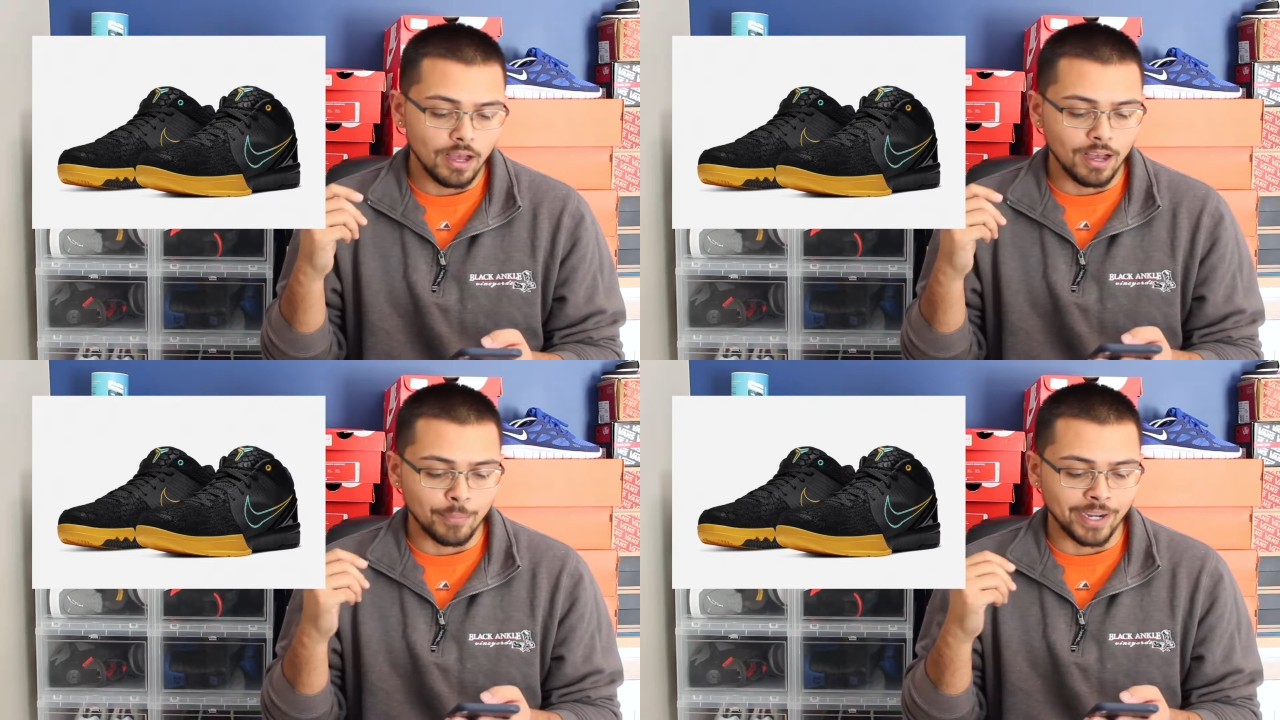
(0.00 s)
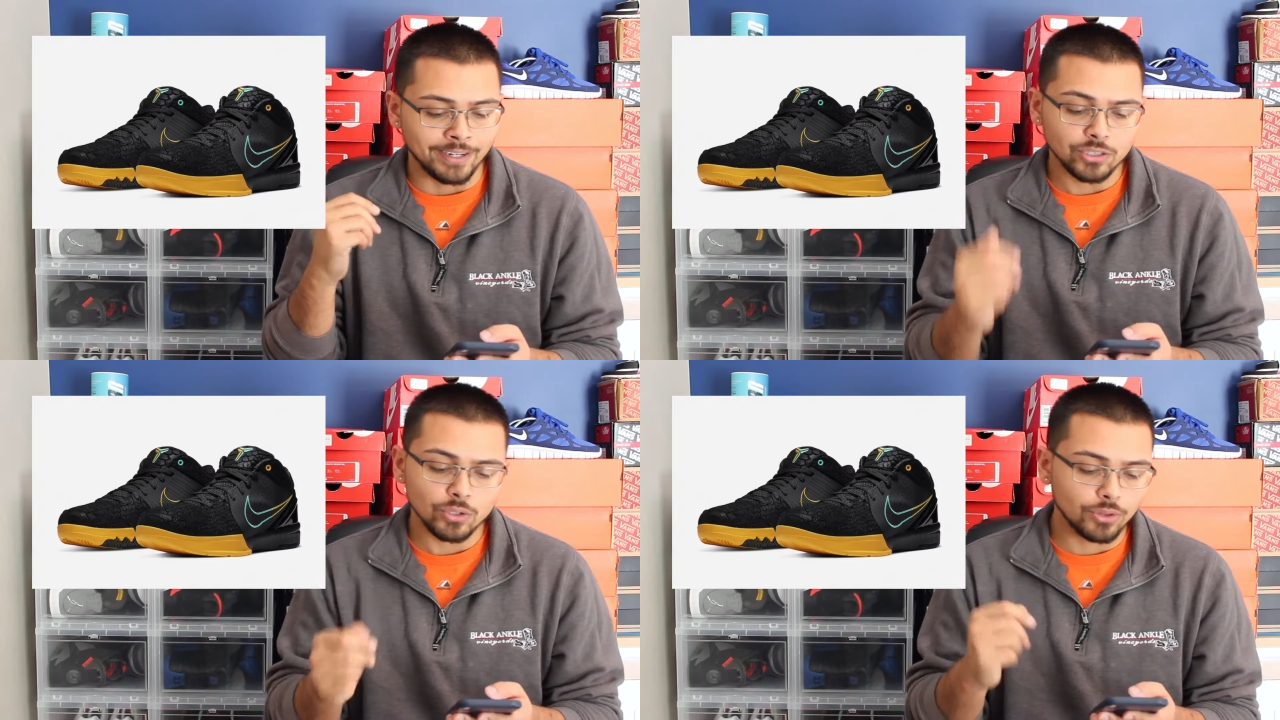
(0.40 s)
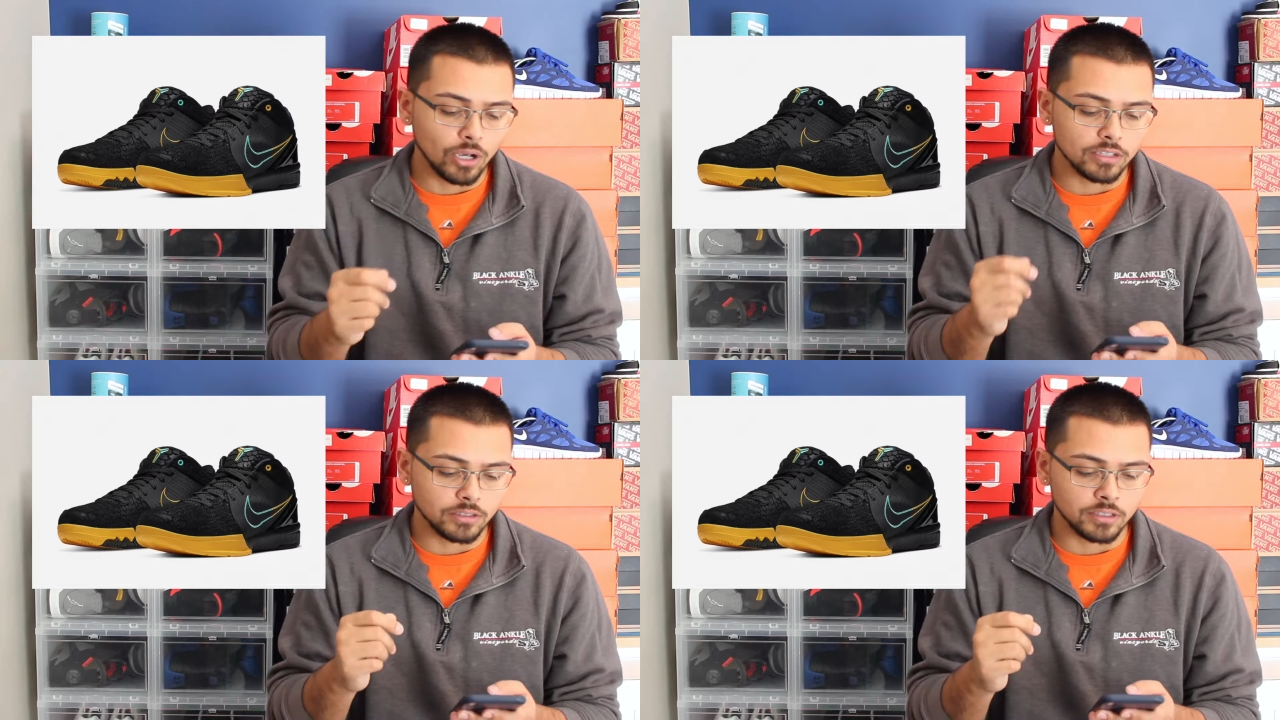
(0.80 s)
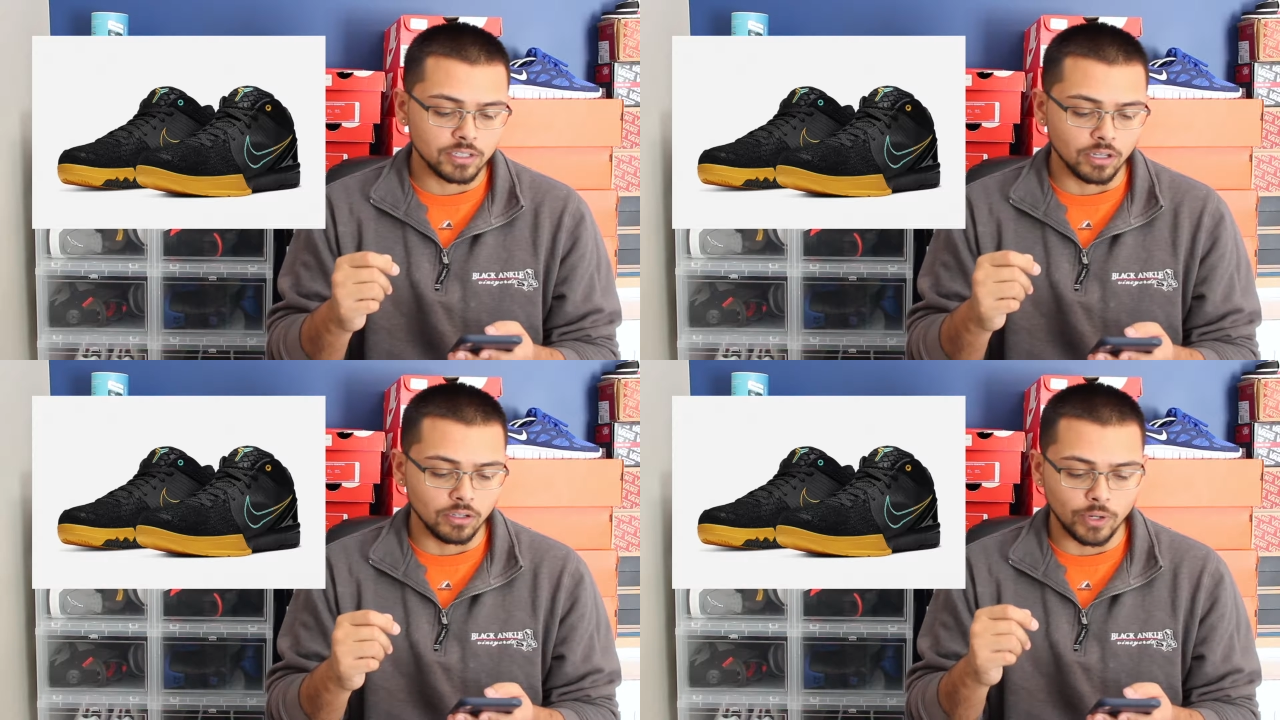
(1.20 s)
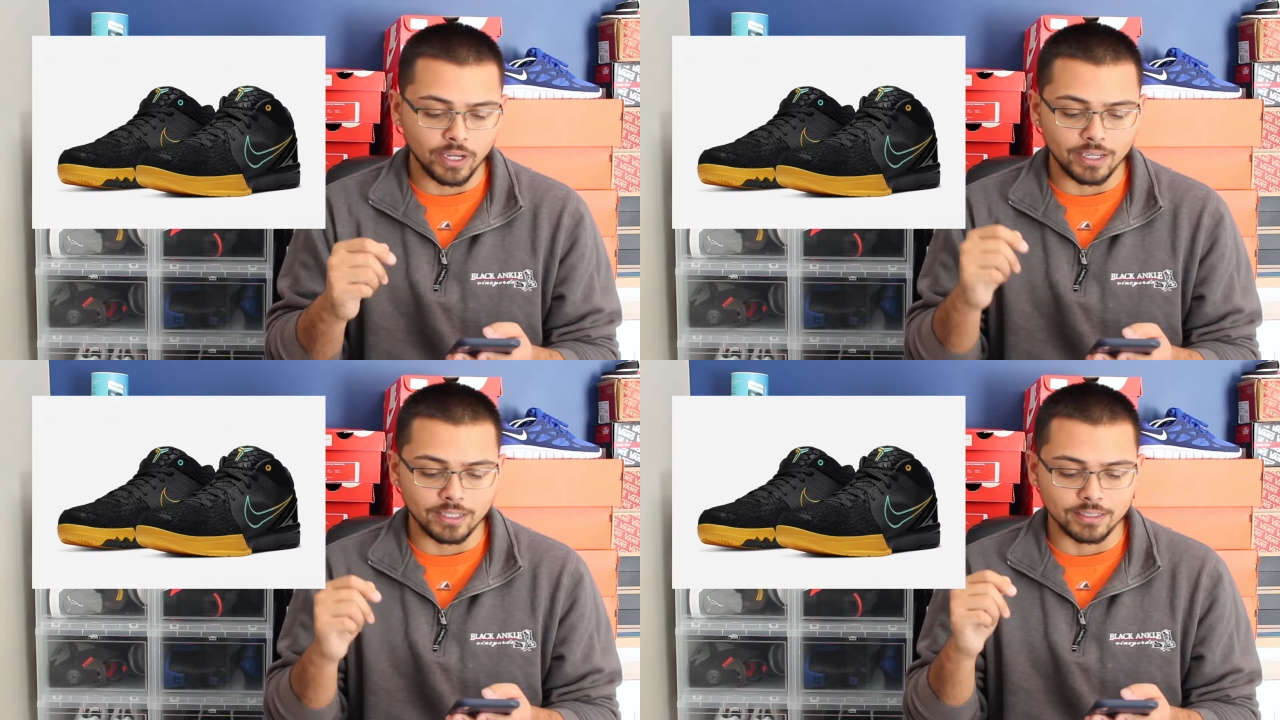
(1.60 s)
My initial thoughts on this
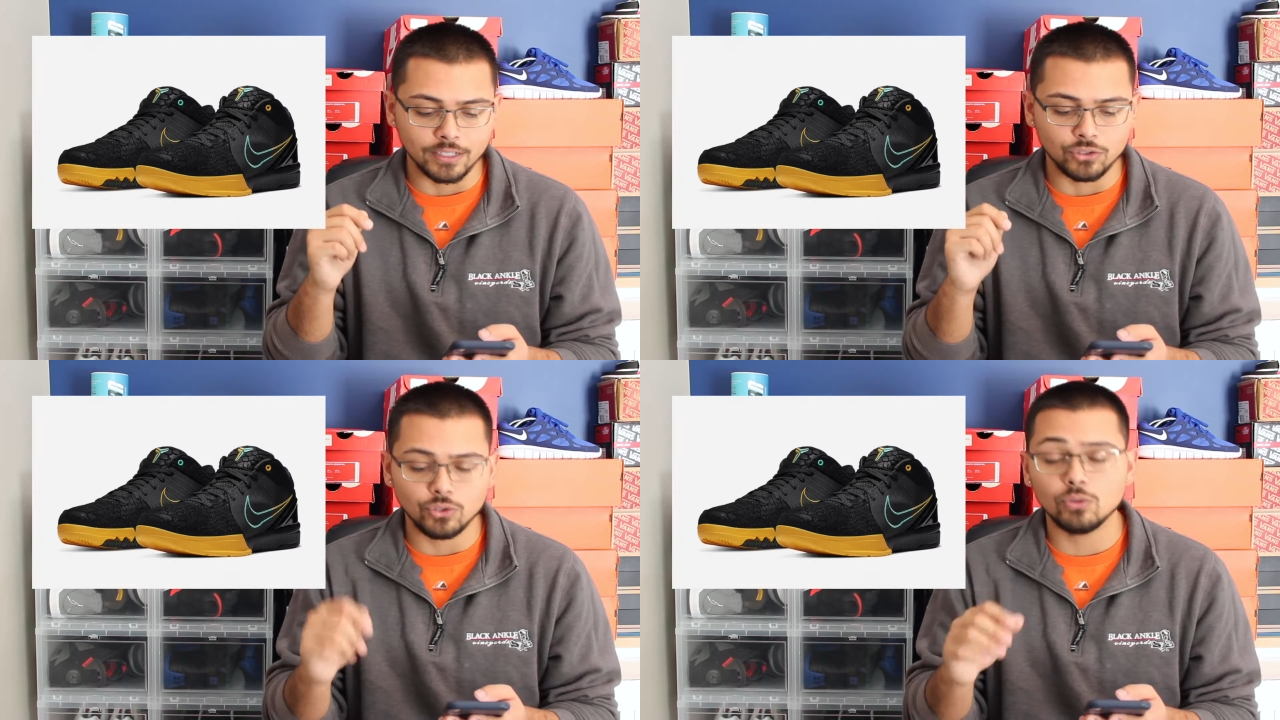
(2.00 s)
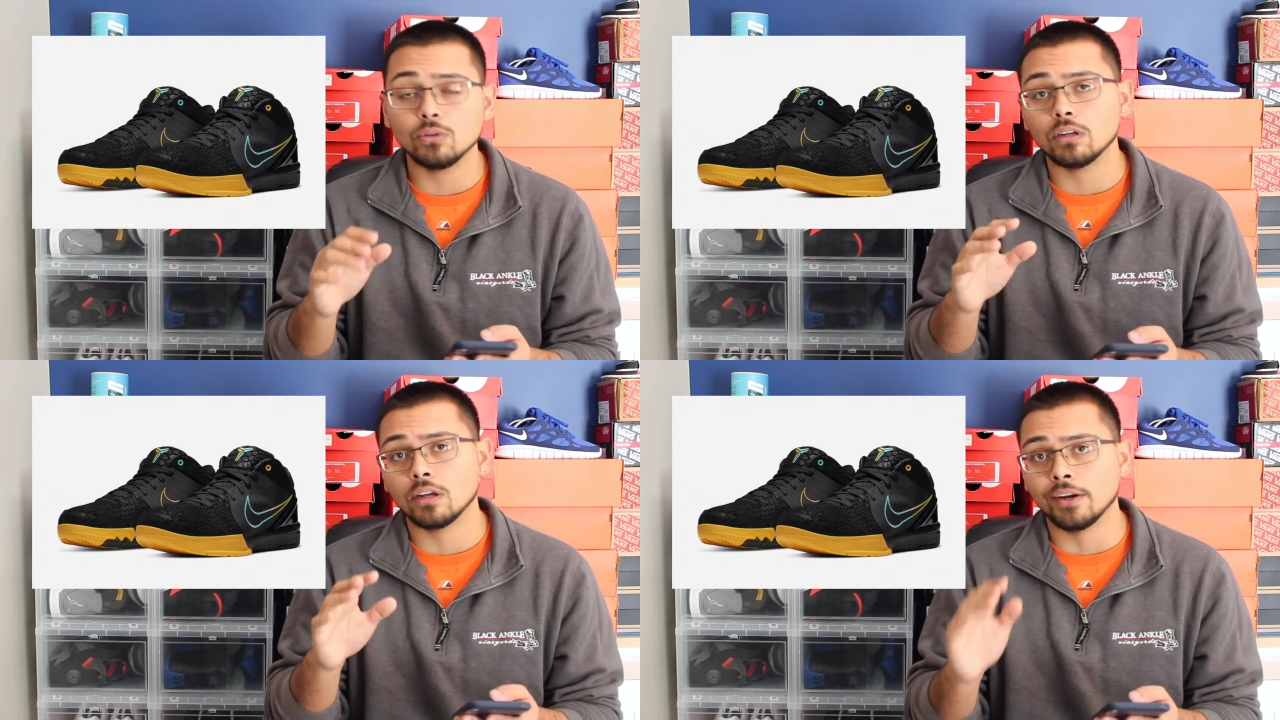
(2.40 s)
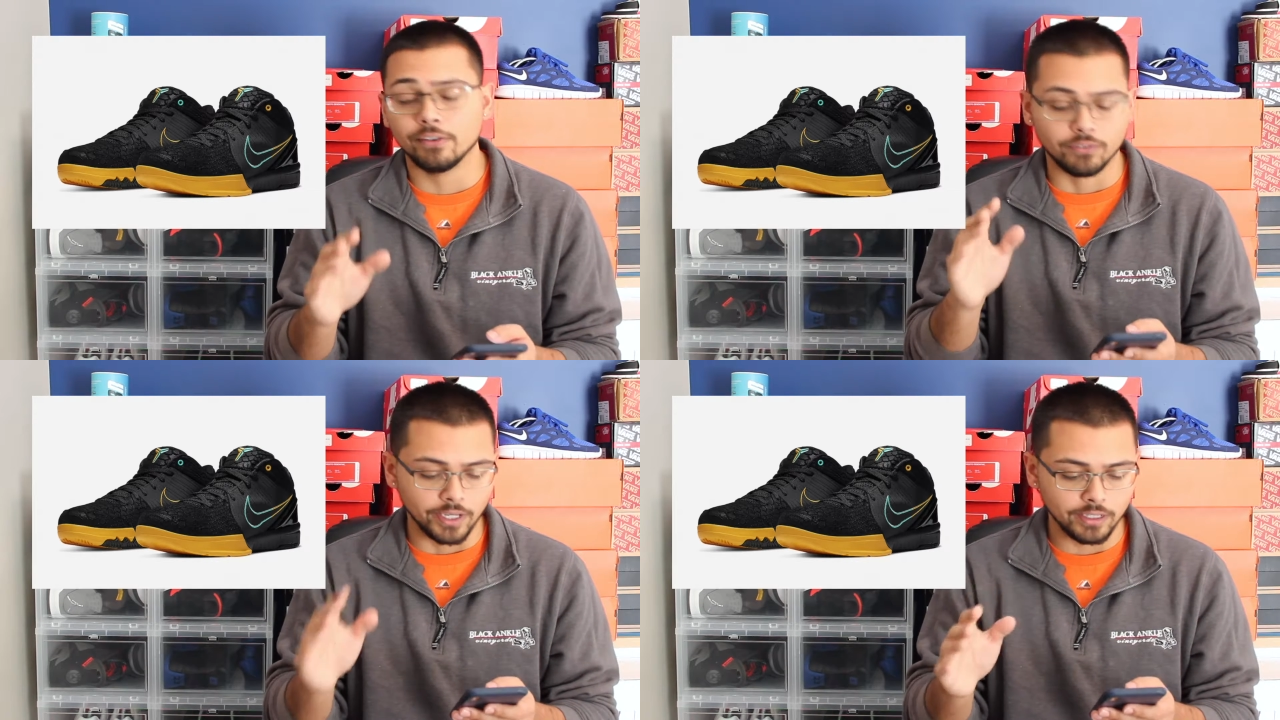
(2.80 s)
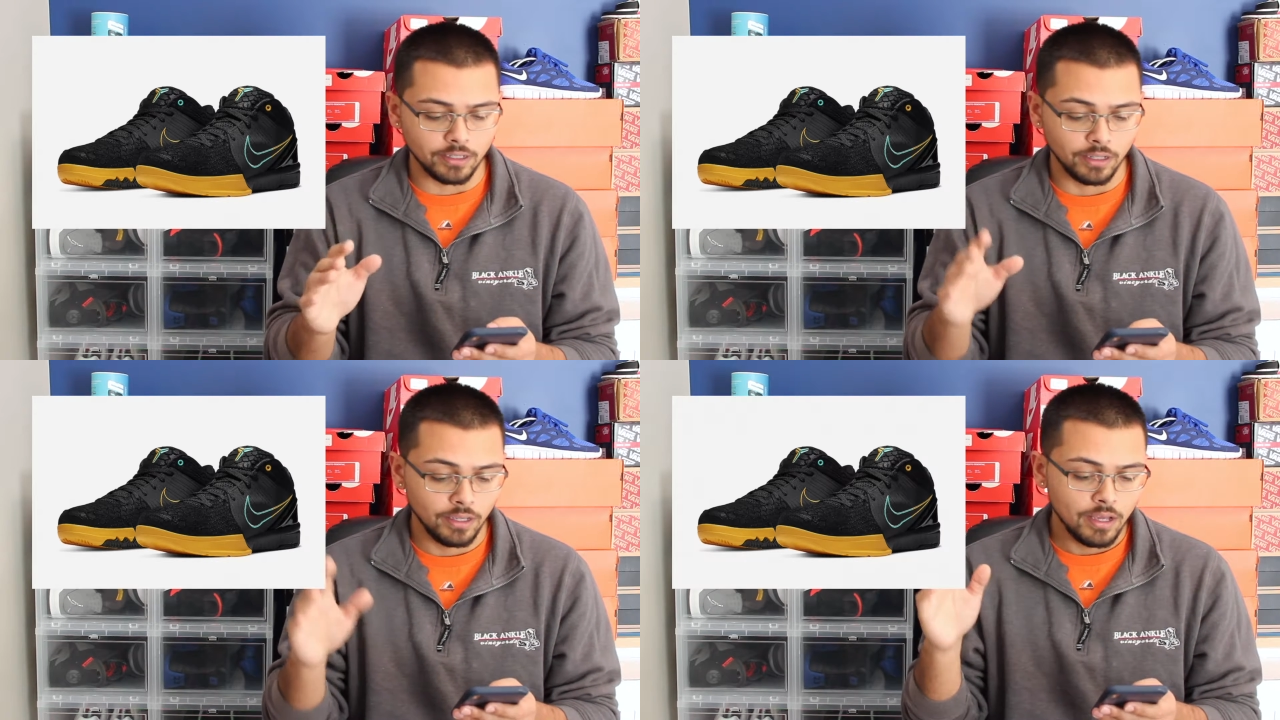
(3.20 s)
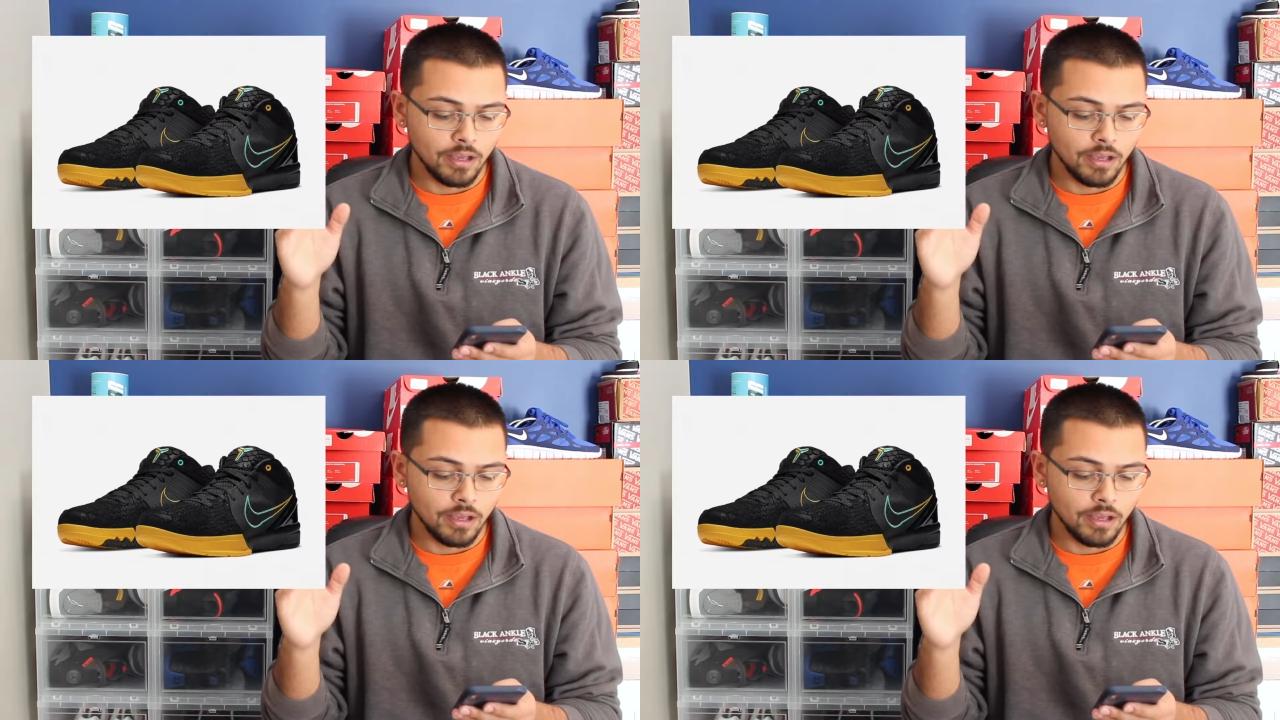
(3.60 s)
colorway is I do kind of like it.